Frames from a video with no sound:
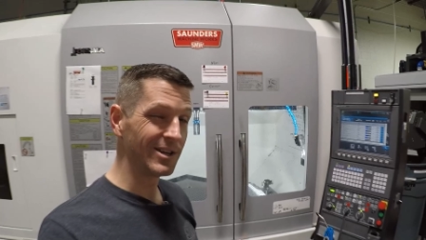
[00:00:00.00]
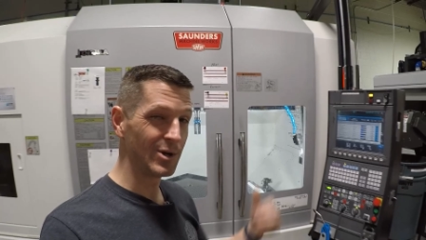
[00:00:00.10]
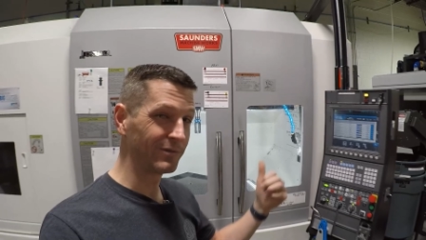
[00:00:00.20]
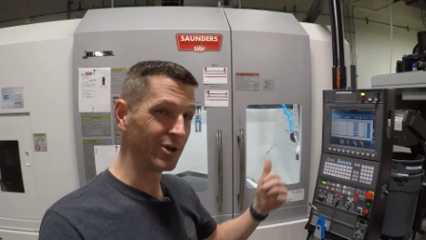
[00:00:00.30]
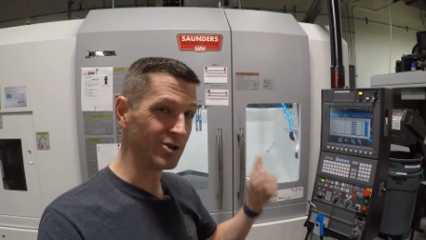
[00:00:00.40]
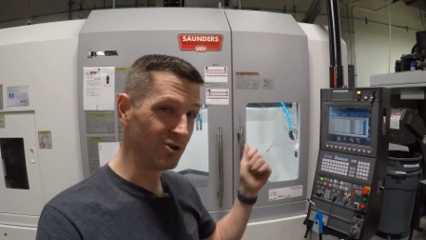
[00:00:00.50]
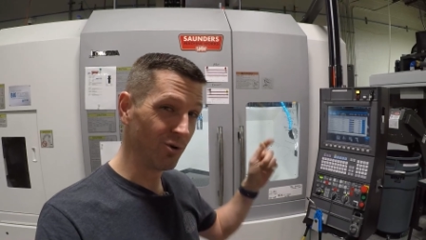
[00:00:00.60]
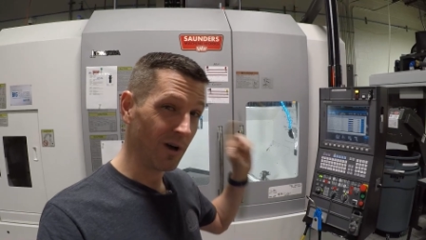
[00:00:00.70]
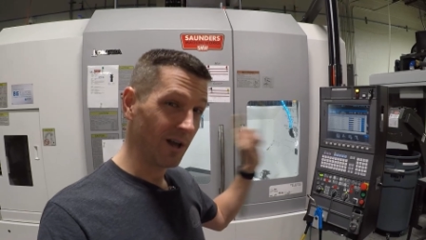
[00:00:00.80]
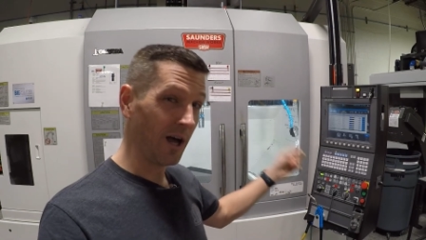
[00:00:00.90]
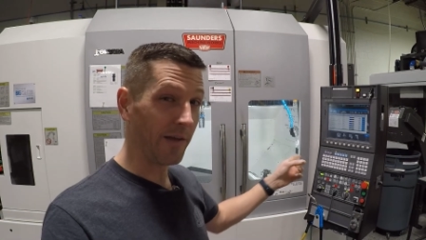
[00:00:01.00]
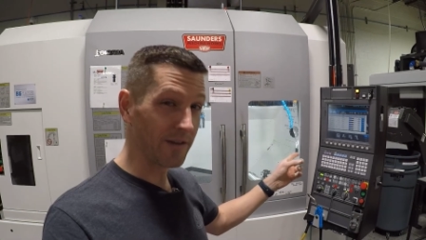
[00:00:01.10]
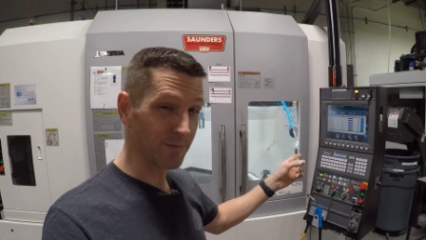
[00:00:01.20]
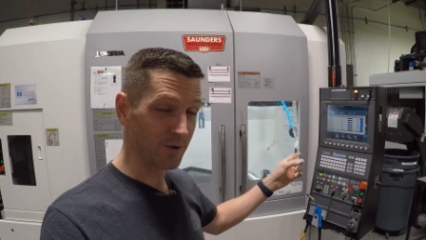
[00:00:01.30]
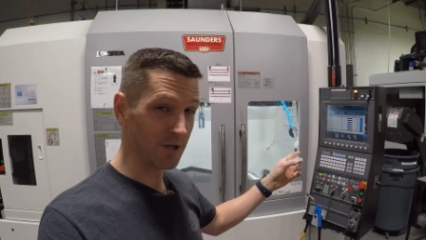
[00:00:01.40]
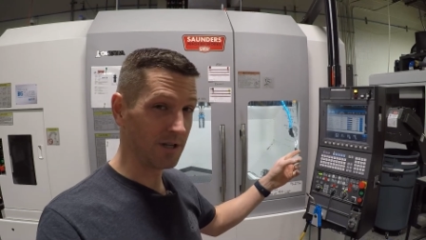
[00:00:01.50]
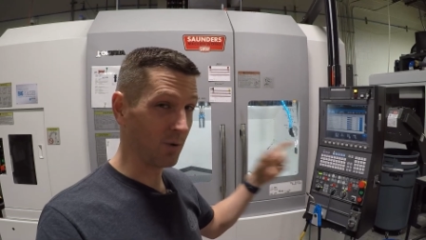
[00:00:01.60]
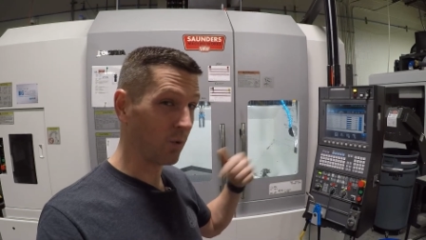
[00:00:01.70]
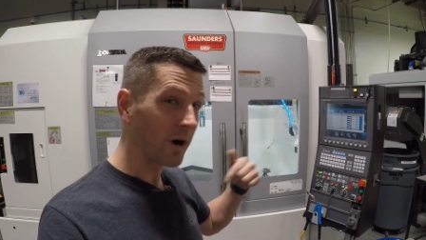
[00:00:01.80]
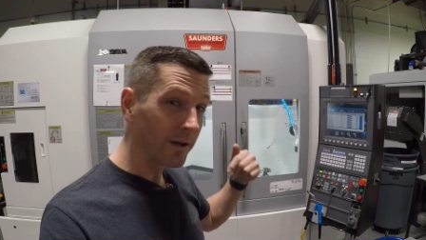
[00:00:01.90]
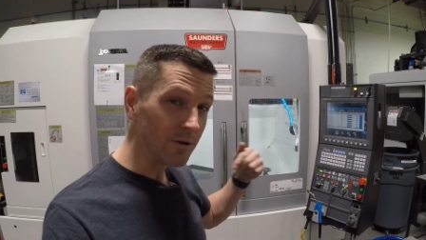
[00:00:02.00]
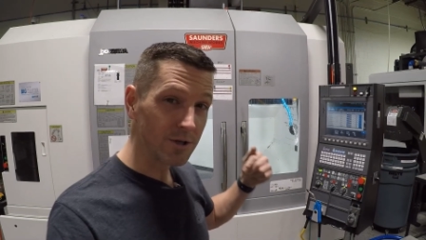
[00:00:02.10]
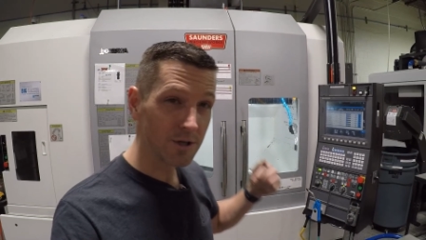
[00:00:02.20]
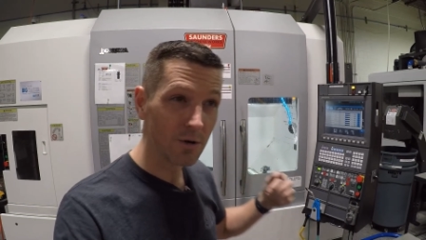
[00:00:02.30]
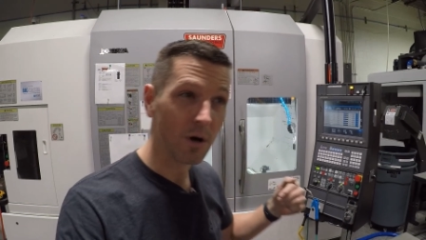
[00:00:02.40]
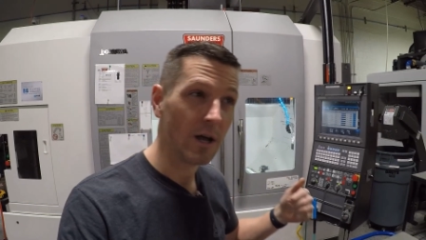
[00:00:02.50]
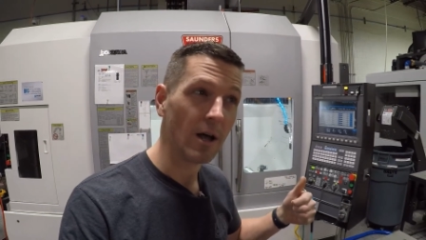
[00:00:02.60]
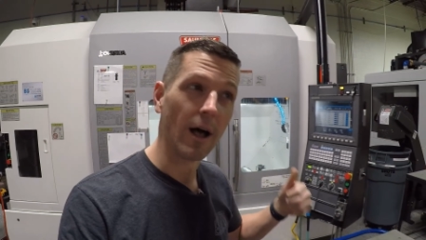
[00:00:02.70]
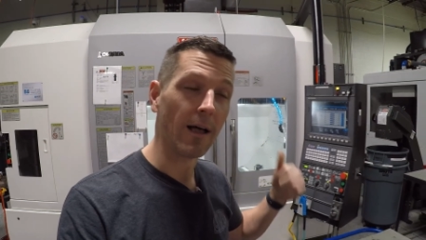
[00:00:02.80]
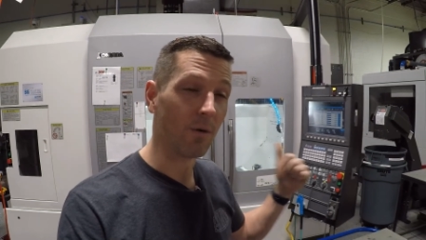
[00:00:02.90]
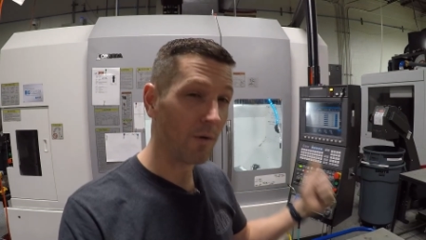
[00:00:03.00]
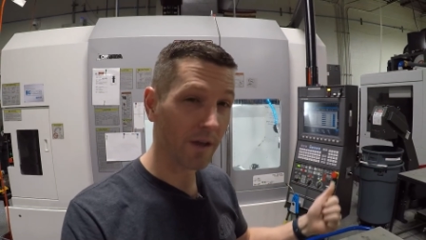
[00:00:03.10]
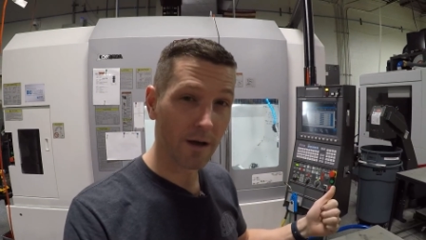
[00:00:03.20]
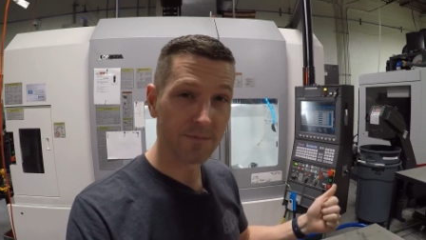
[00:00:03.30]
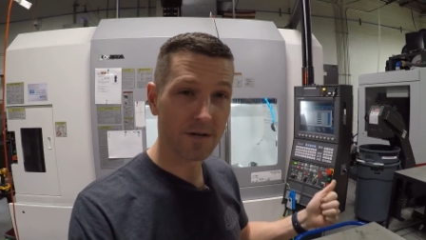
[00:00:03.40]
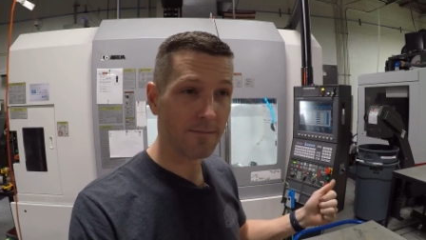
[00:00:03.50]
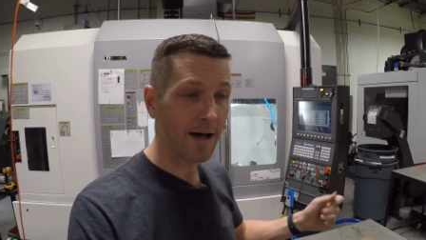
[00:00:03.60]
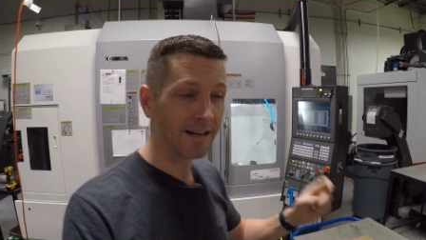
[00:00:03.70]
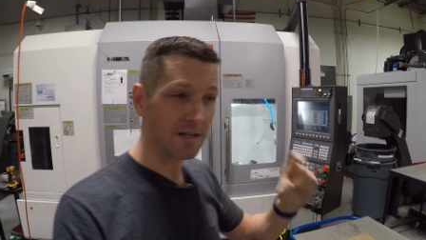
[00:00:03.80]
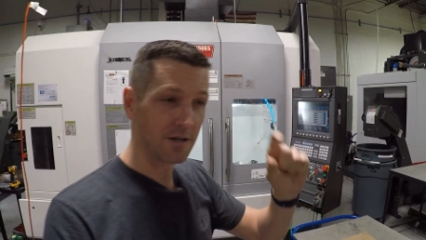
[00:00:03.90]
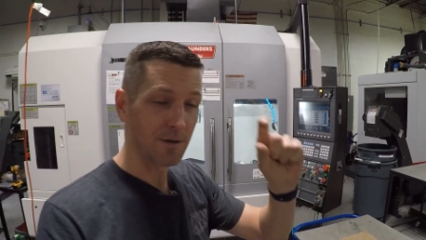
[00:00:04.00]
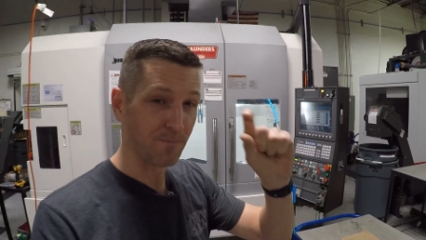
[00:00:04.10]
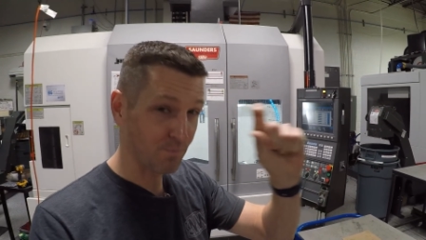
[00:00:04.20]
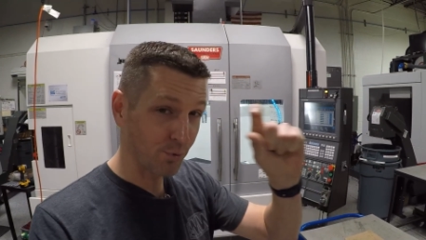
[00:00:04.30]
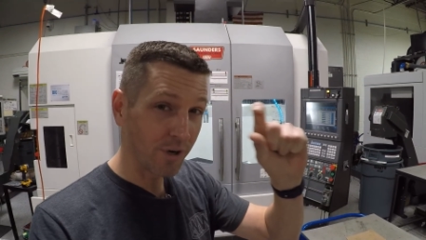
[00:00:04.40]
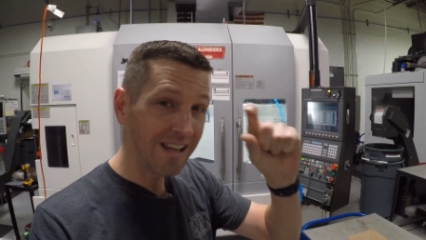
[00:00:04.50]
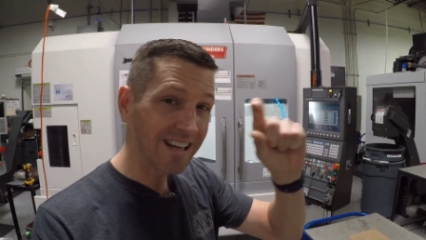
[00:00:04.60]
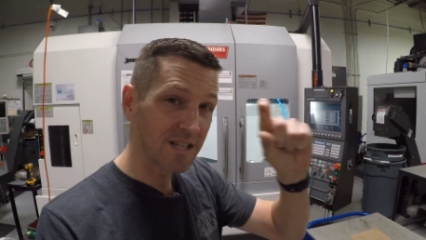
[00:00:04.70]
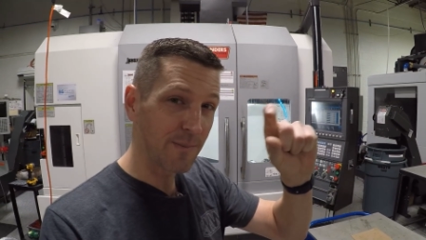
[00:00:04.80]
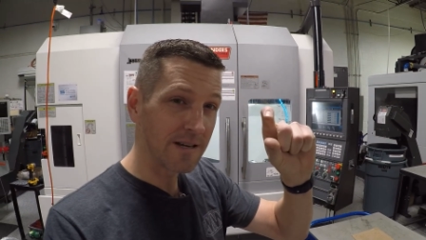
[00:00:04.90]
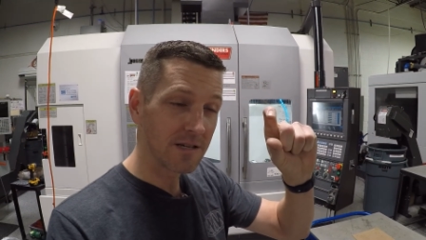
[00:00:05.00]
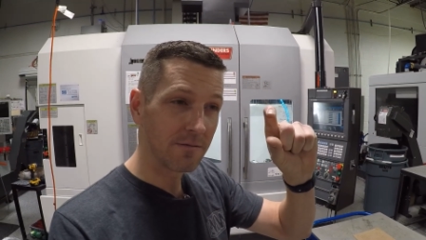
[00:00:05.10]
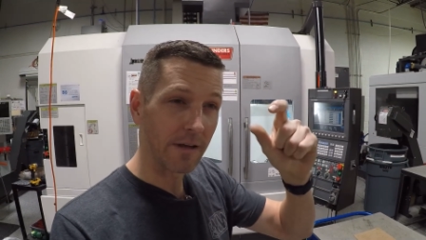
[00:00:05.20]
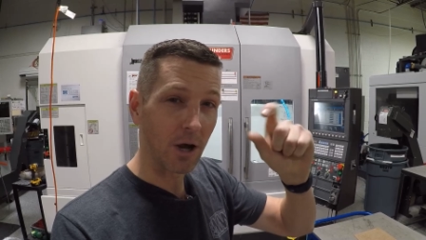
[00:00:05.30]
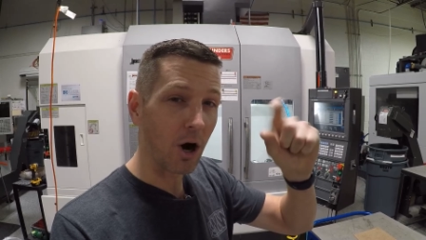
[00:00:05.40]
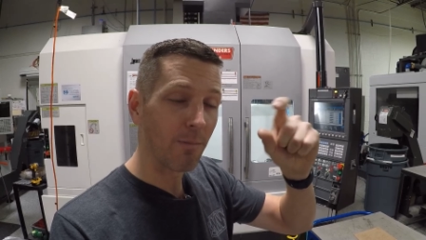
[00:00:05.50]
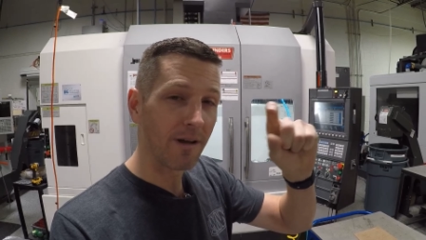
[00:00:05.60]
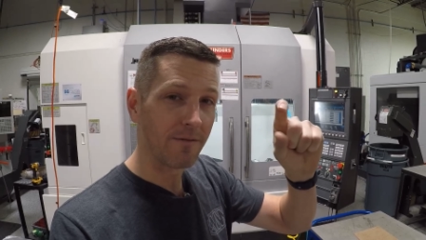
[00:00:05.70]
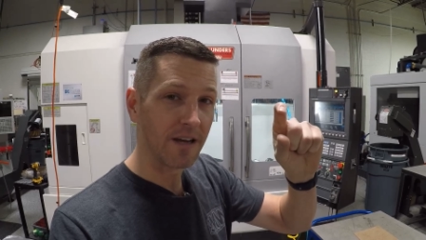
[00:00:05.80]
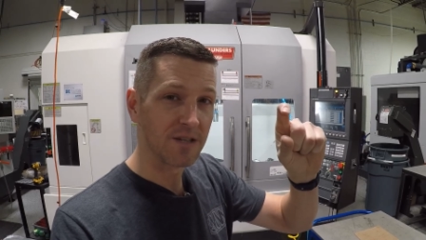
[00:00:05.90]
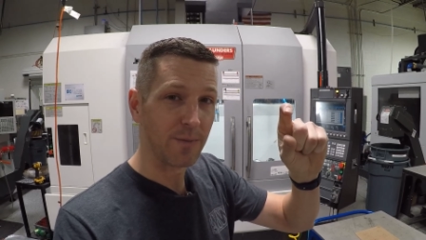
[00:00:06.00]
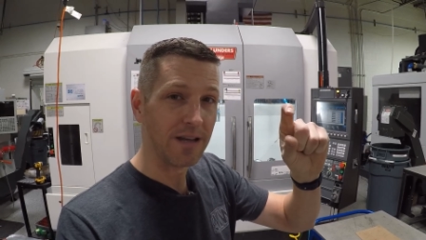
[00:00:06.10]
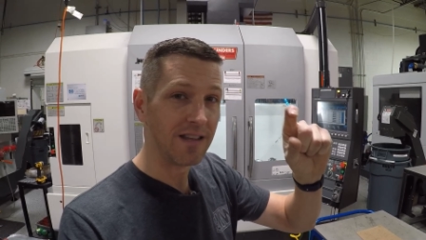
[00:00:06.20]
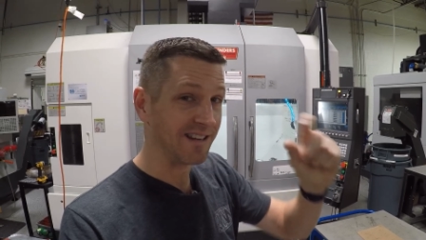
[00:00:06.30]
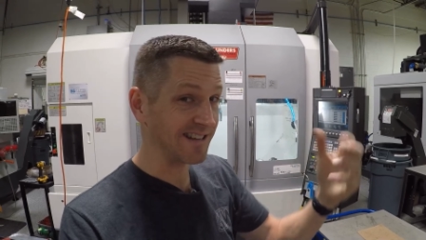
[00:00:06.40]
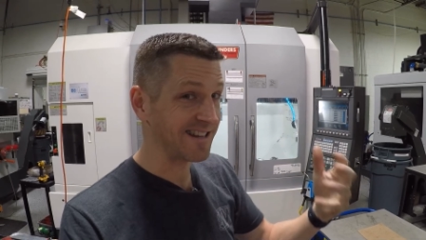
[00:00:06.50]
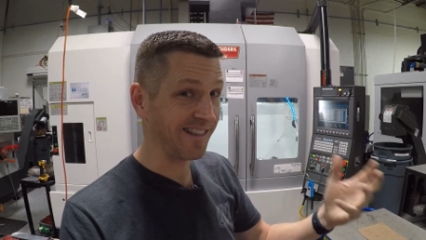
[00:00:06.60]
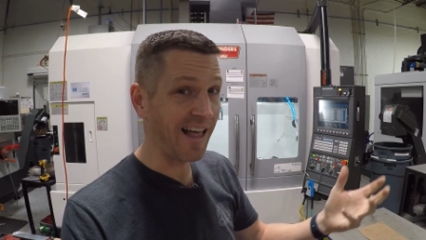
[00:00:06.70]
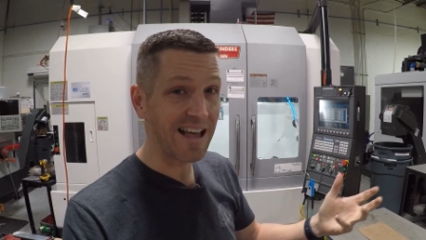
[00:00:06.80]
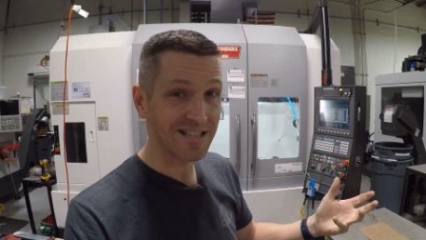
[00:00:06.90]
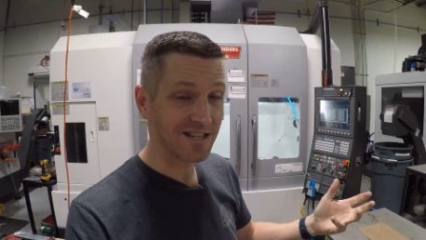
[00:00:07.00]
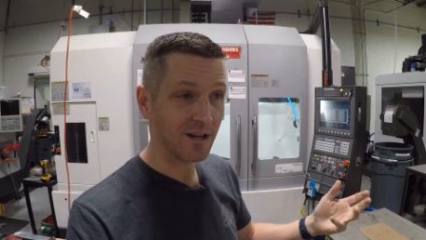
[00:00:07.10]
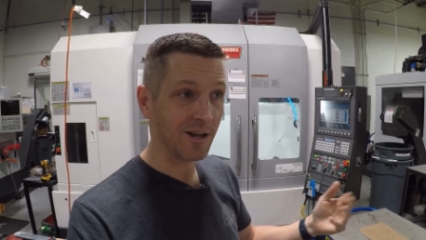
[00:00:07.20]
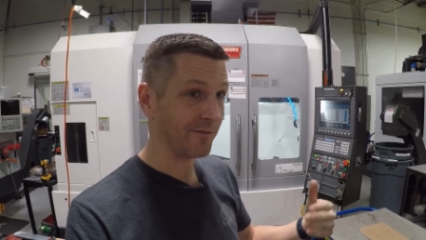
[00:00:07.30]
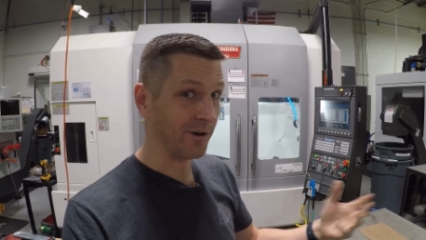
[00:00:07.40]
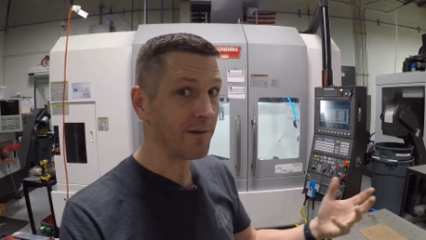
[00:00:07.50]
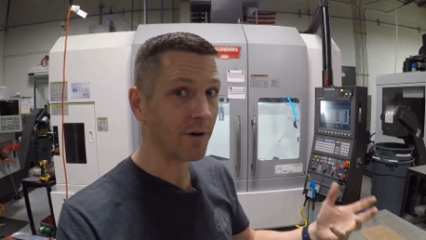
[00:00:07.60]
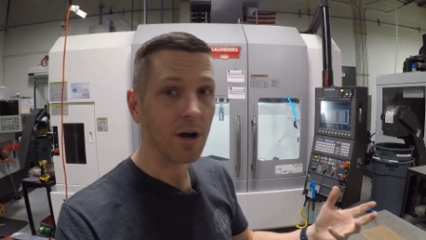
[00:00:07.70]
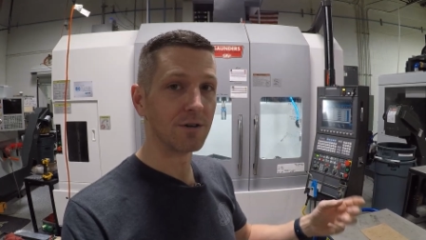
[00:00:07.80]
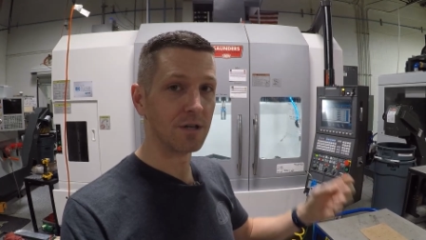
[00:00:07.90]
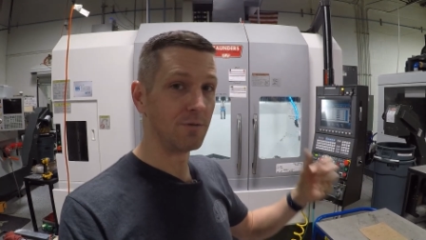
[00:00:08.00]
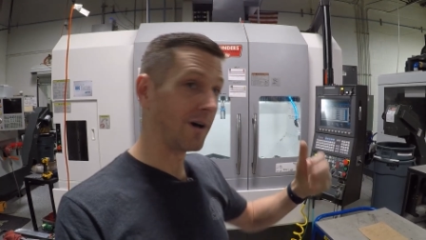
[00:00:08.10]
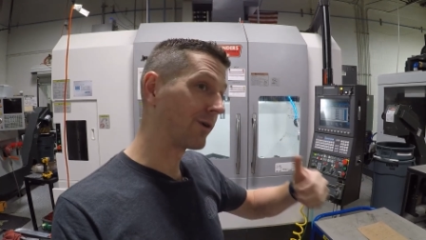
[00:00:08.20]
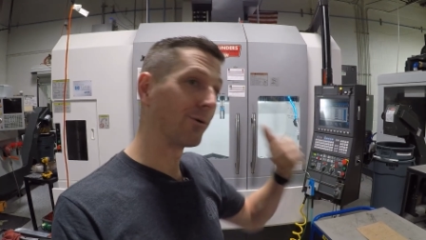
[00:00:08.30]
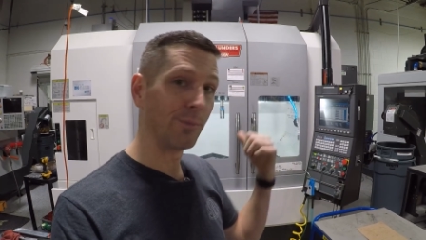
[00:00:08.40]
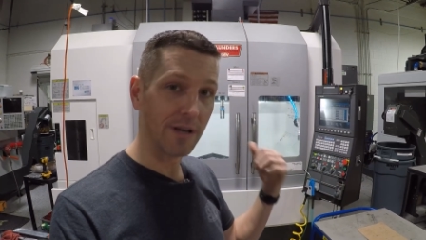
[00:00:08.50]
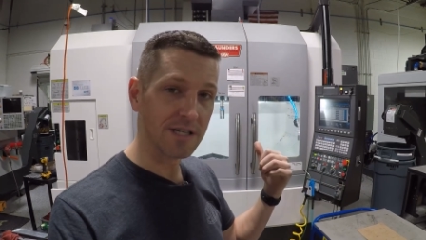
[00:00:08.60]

you have to do on this machine that we're not used to. Uh, the one that comes to mind is there's a pretty expensive like carbide faced pin that doesn't last forever and you've got to replace